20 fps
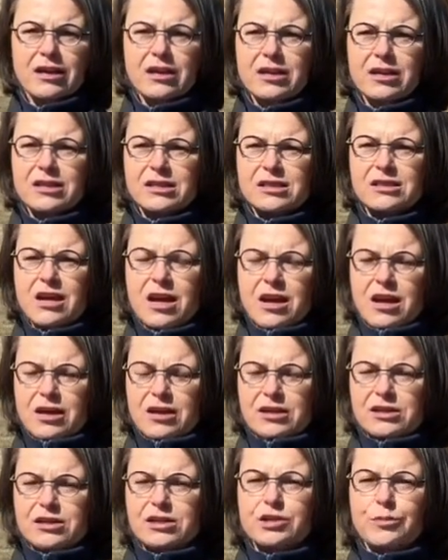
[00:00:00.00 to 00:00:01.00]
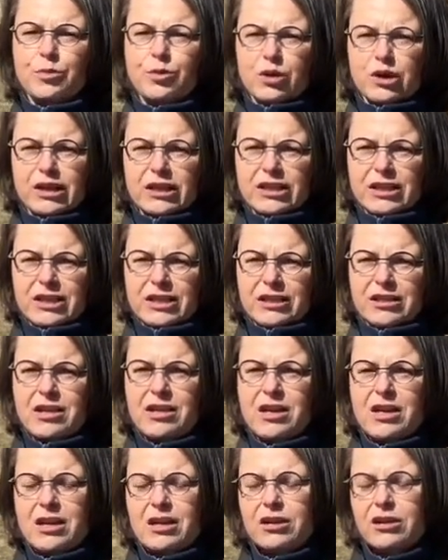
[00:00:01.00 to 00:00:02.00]
is supporting
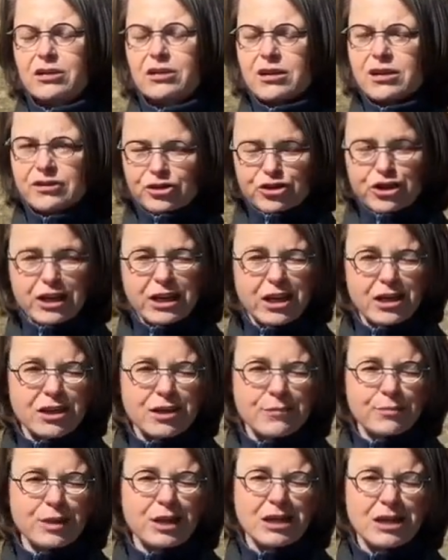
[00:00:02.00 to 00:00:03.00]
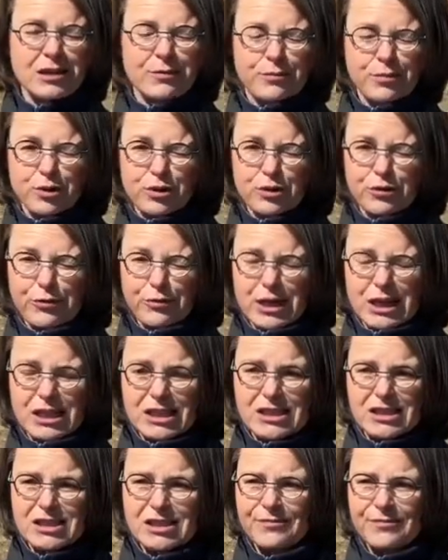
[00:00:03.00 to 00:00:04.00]
tree canopy
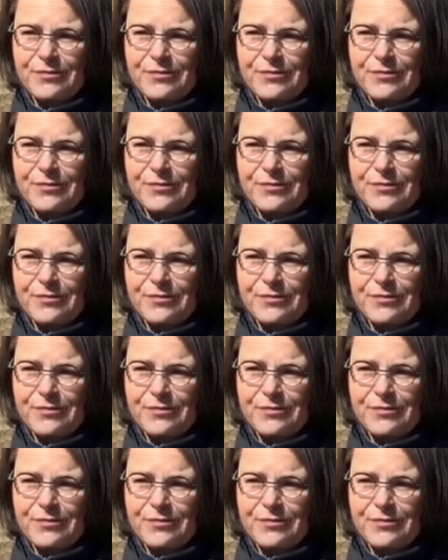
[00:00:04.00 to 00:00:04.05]
improvements